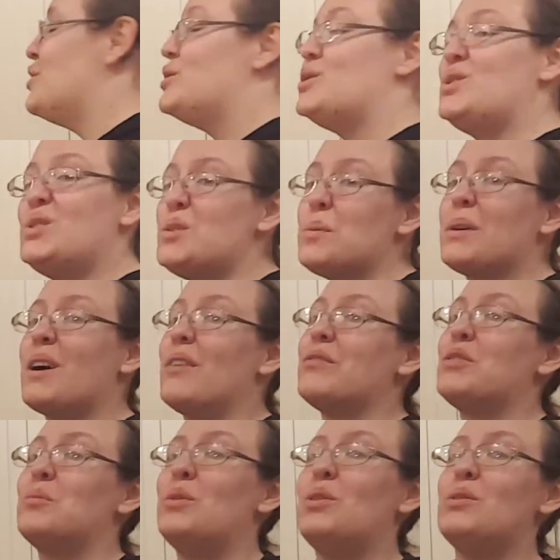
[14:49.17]
Super
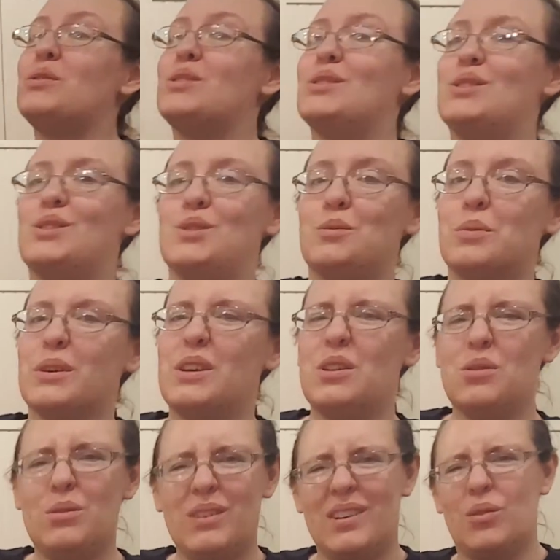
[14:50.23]
comfortable, super
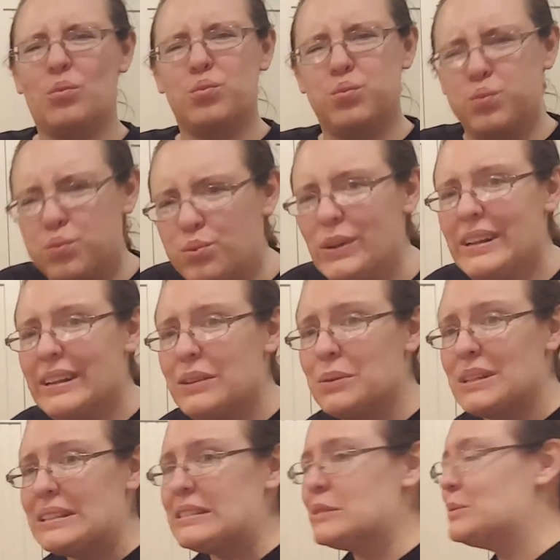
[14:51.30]
cute, really
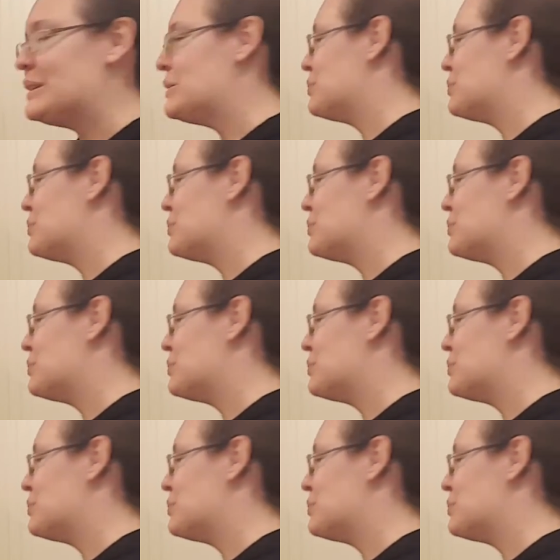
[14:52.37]
reasonably